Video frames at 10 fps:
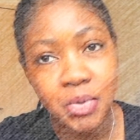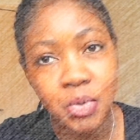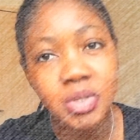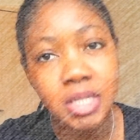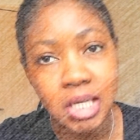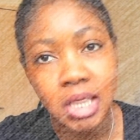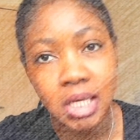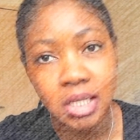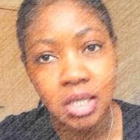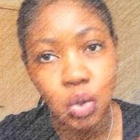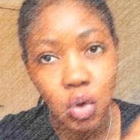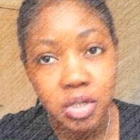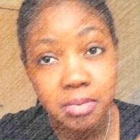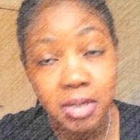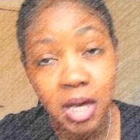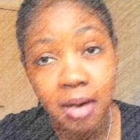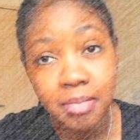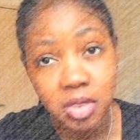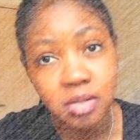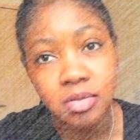who said that thoughts
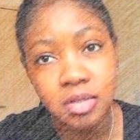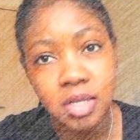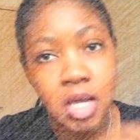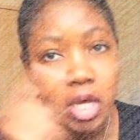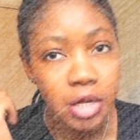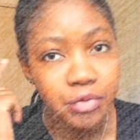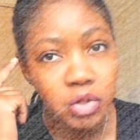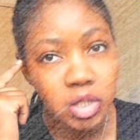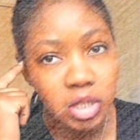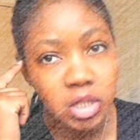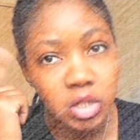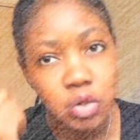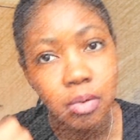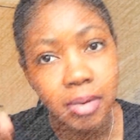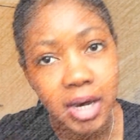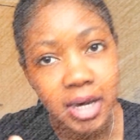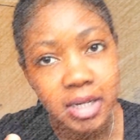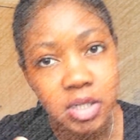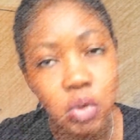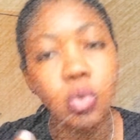become things. If you see it in your
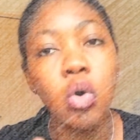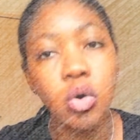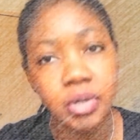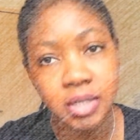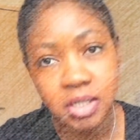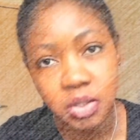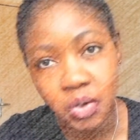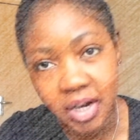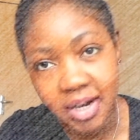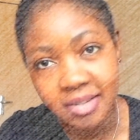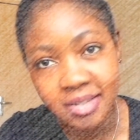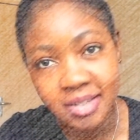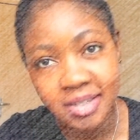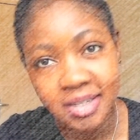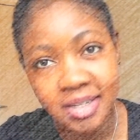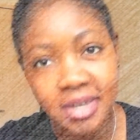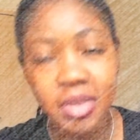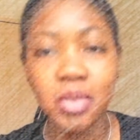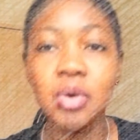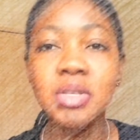mind, you hold it in your hands.
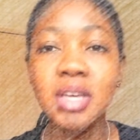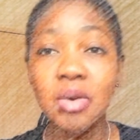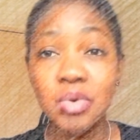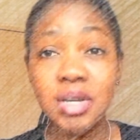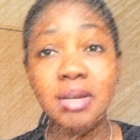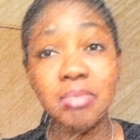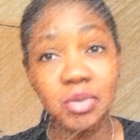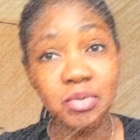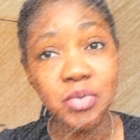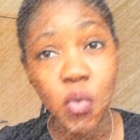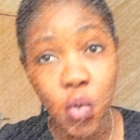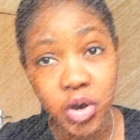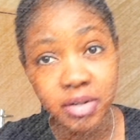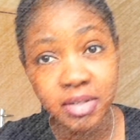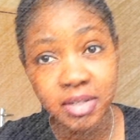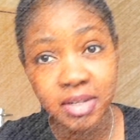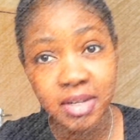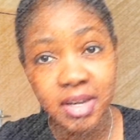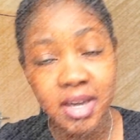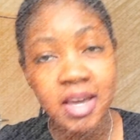Those are really beautiful words.
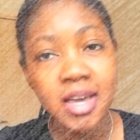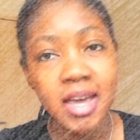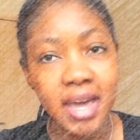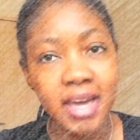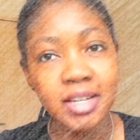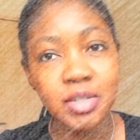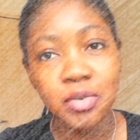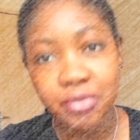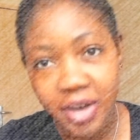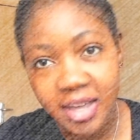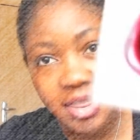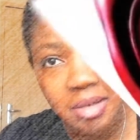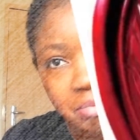And you find